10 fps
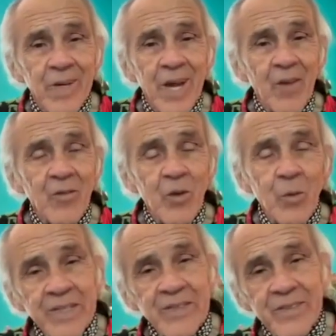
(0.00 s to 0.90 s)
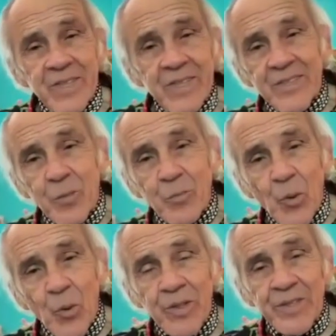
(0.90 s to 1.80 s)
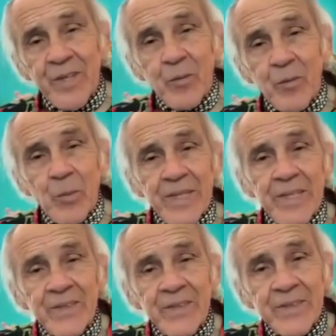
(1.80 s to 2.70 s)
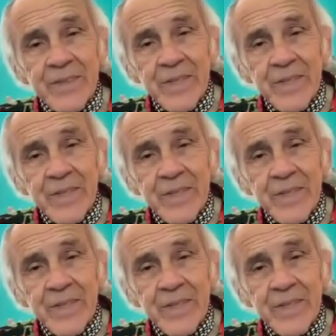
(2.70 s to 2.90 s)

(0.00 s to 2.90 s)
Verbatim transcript: Everybody's just as important as everybody else.